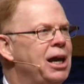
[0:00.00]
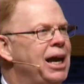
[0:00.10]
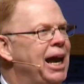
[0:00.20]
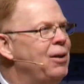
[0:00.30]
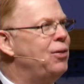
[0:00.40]

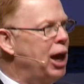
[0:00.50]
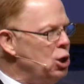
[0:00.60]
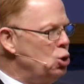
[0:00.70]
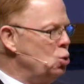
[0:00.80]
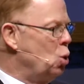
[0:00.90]
And
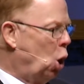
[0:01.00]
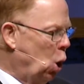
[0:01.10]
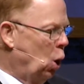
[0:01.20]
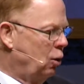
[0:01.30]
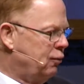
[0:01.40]
thank you
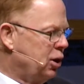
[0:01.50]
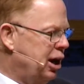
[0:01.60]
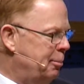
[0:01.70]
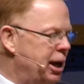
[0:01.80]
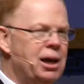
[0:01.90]
all for
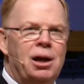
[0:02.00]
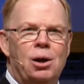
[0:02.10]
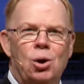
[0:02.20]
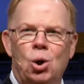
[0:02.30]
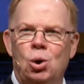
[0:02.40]
coming
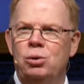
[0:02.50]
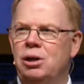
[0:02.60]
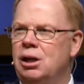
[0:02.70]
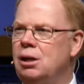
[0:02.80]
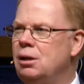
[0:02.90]
on.
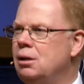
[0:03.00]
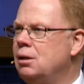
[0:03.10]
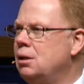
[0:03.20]
Uh,